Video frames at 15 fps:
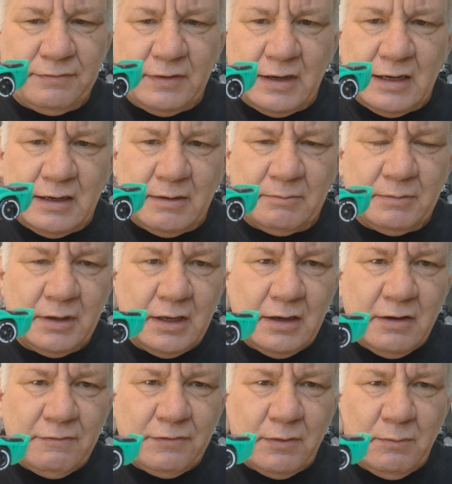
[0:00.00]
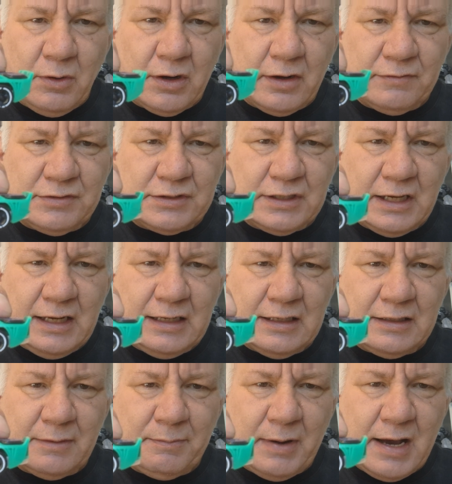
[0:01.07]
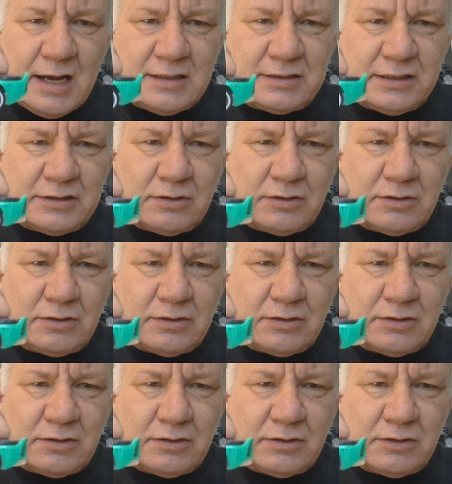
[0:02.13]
from what I've seen in the past, it's